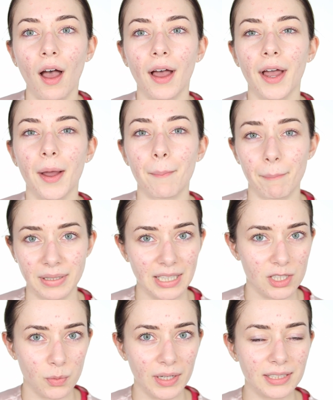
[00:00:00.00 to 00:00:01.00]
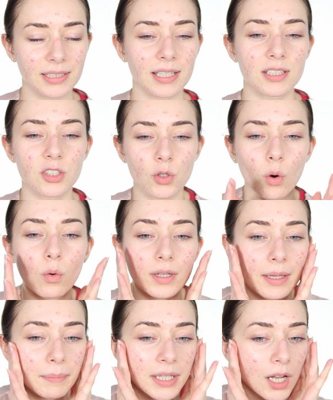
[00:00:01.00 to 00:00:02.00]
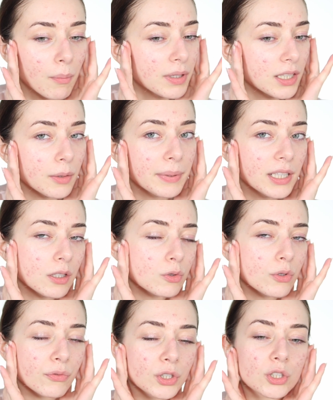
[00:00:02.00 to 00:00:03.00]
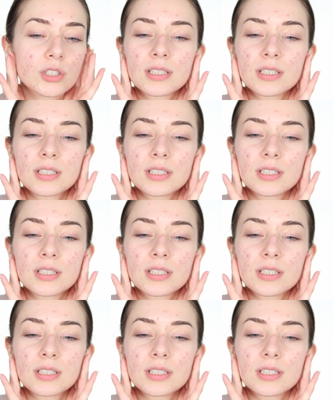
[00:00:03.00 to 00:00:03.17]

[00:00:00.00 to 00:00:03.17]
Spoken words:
but that's what it did. So let me come a little bit closer for you